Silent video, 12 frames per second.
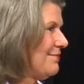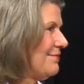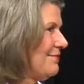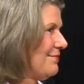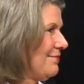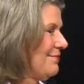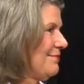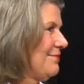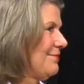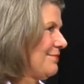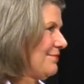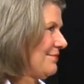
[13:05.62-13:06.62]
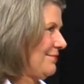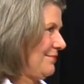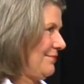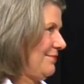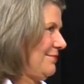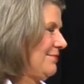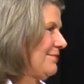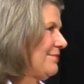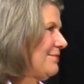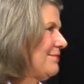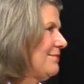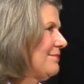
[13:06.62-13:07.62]

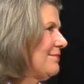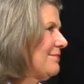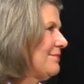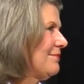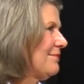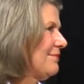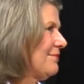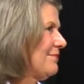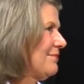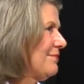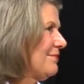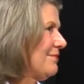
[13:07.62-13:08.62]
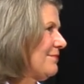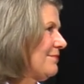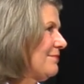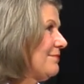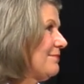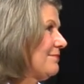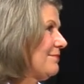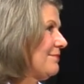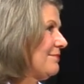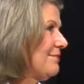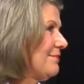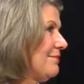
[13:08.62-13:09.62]

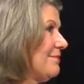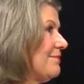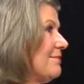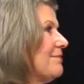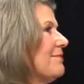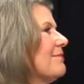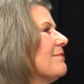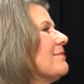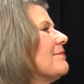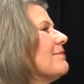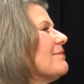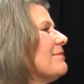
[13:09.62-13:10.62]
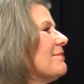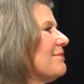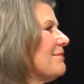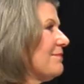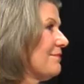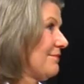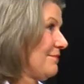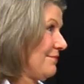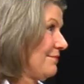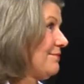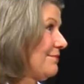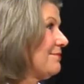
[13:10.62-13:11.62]

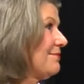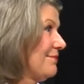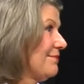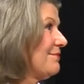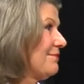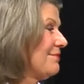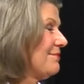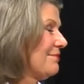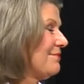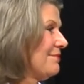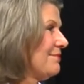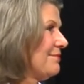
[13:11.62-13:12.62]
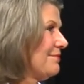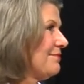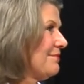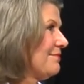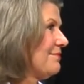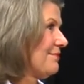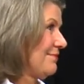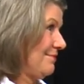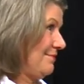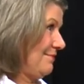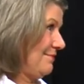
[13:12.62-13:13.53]
[no speech]